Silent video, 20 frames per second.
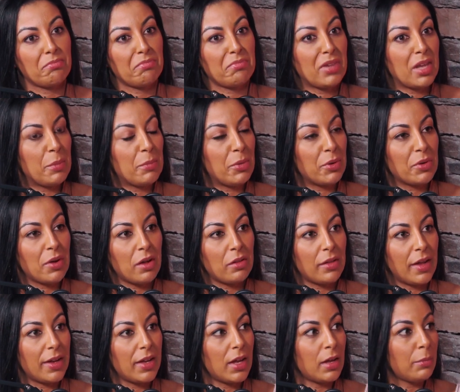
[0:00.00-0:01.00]
people not
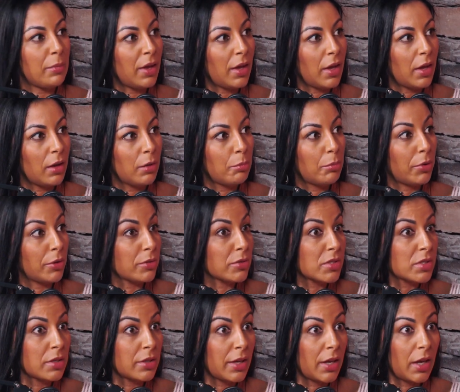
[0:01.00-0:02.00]
liking me
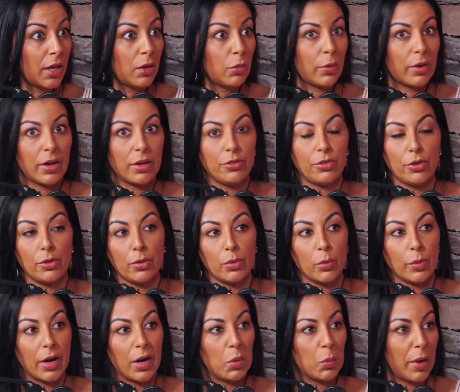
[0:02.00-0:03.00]
personally, what I do,
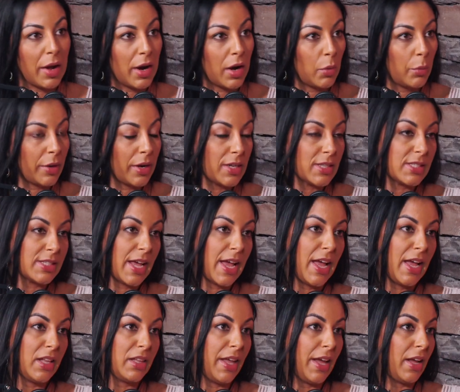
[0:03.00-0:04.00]
what I wear, what I
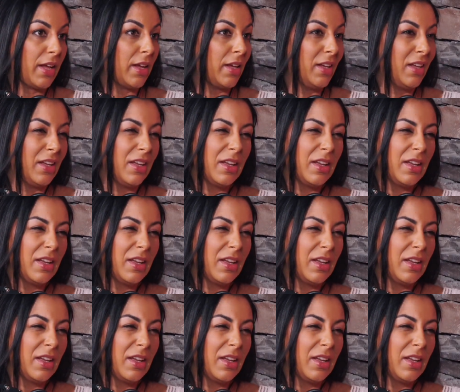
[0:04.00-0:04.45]
say. Like,